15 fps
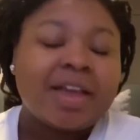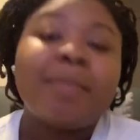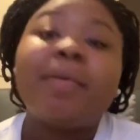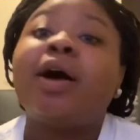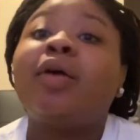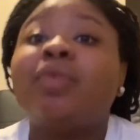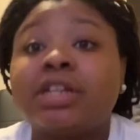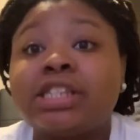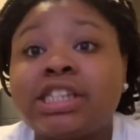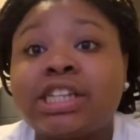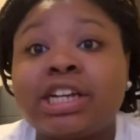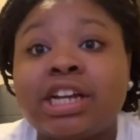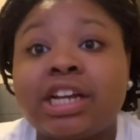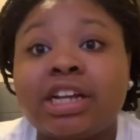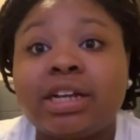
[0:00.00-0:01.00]
about what's to
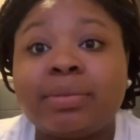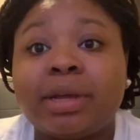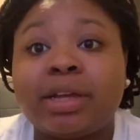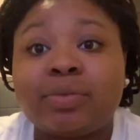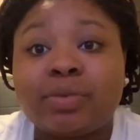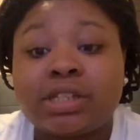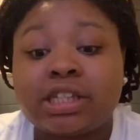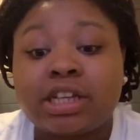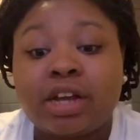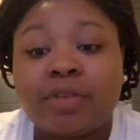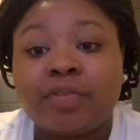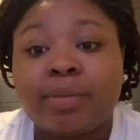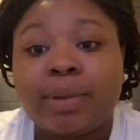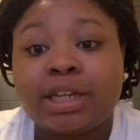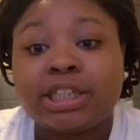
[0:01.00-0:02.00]
come and what's to
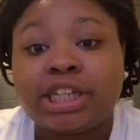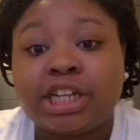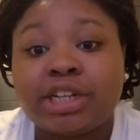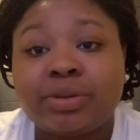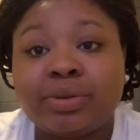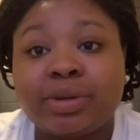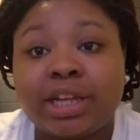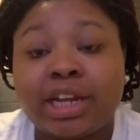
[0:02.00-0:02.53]
come for my channel.